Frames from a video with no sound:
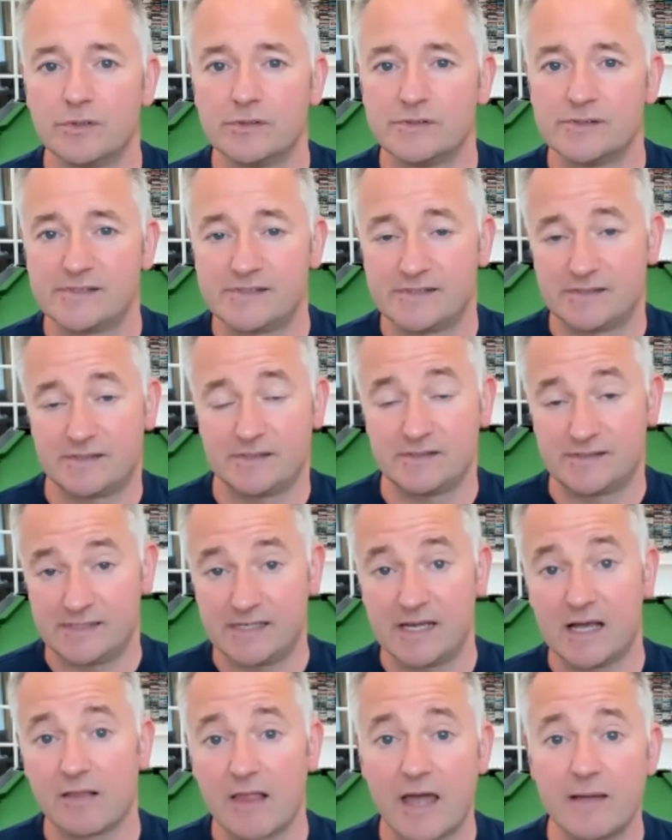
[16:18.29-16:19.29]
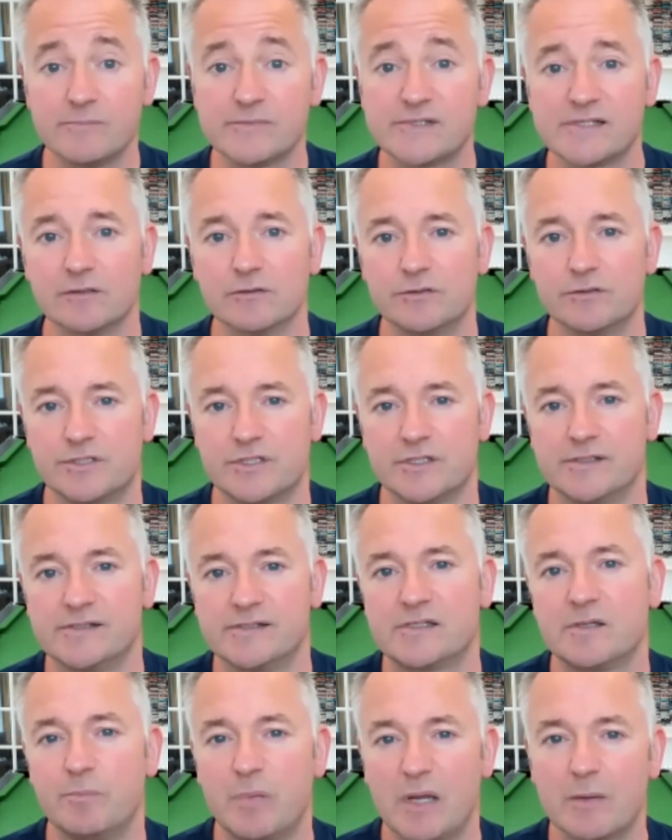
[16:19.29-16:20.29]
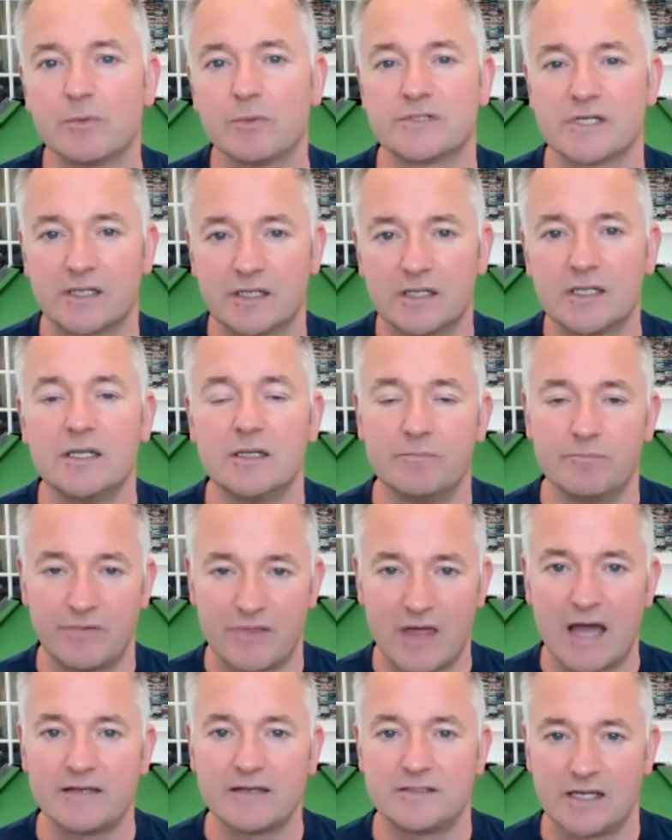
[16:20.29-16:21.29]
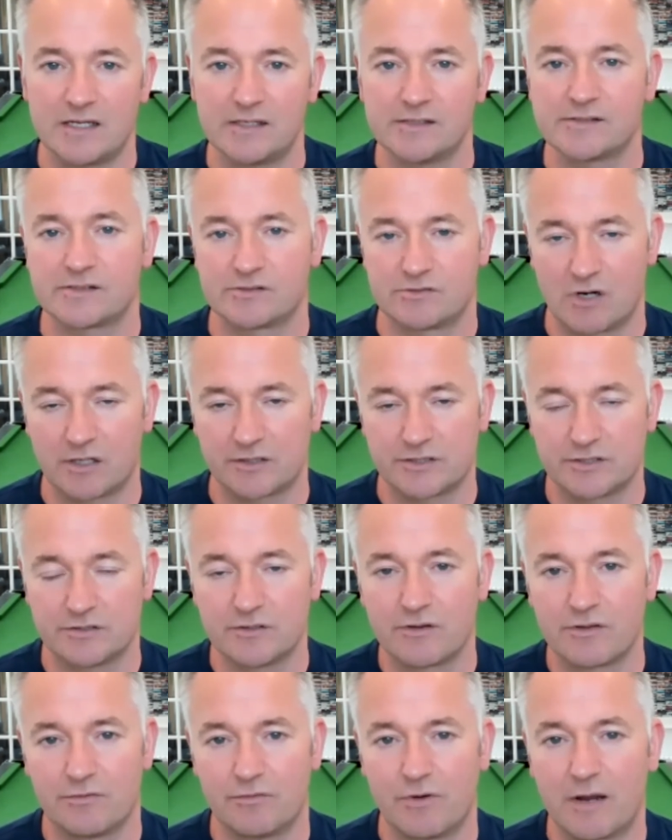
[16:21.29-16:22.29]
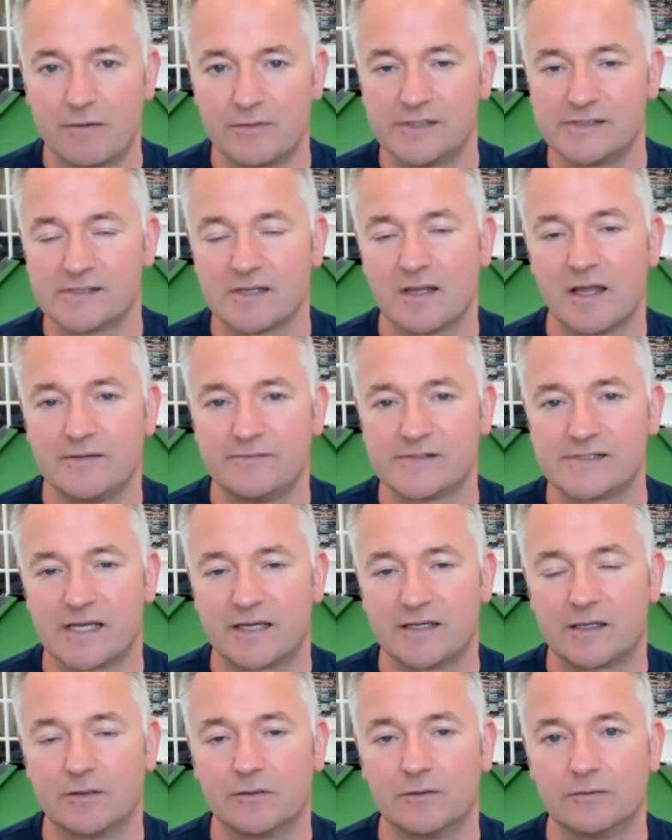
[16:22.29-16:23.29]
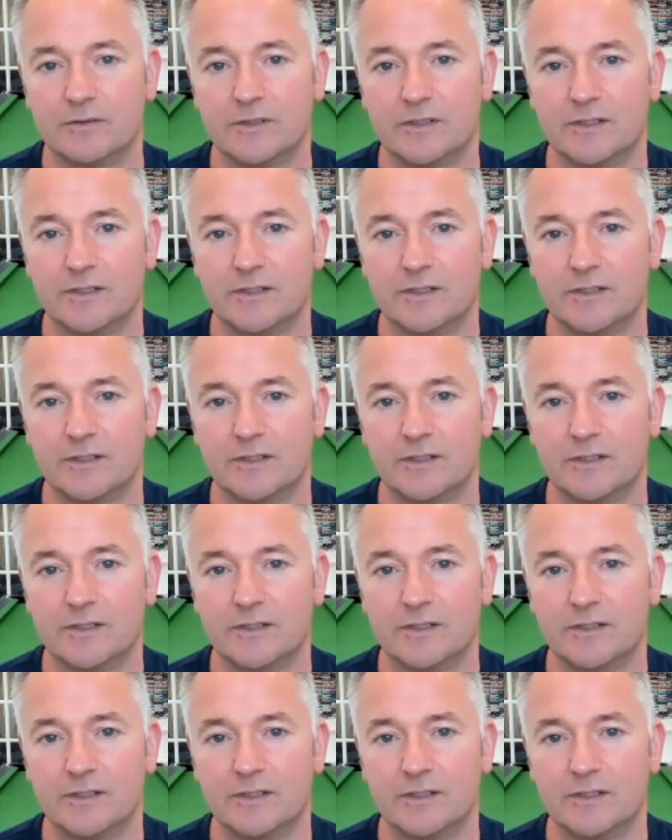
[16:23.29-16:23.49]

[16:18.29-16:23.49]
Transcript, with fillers: CLM solutions to be able to keep that data structured throughout its life cycle.